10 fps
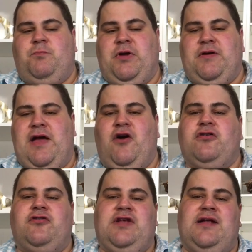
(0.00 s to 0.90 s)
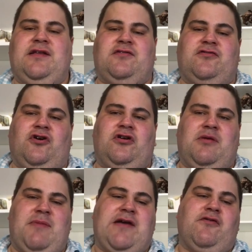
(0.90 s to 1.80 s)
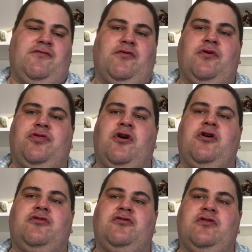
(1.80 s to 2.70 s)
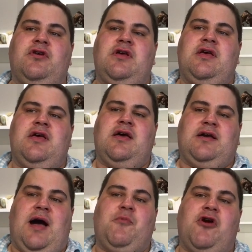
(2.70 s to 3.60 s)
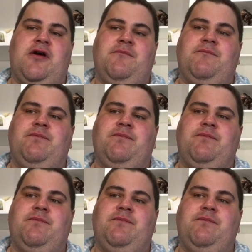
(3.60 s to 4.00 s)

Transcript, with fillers: but I understand this is called a micro four thirds camera,